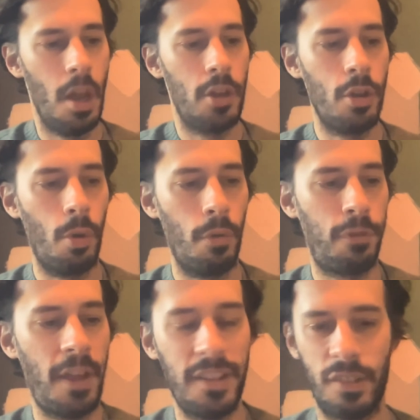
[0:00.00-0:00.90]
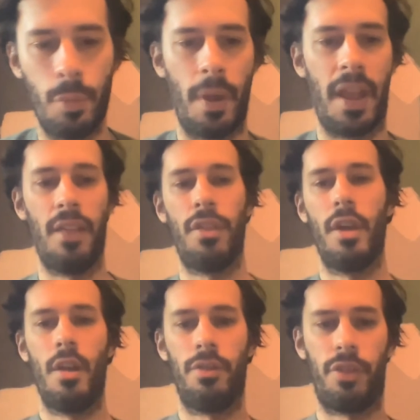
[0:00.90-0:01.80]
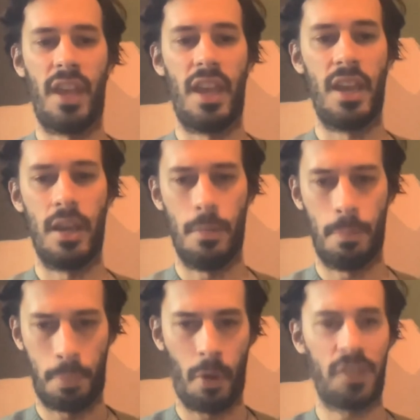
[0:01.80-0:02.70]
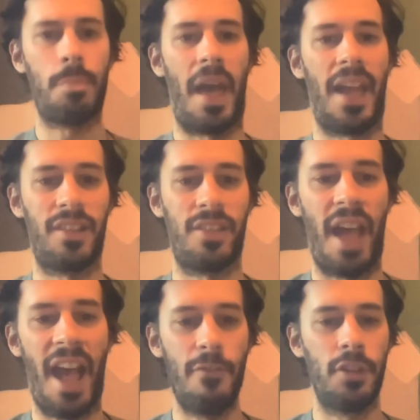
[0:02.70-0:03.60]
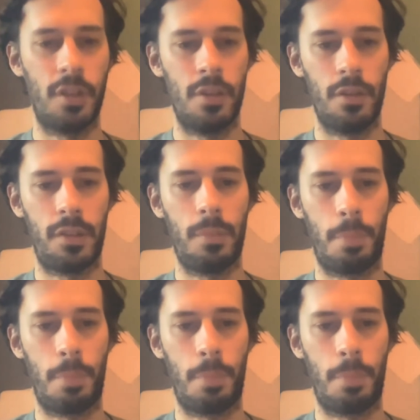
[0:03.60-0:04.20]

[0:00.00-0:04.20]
you're faced with the prospect that evidence,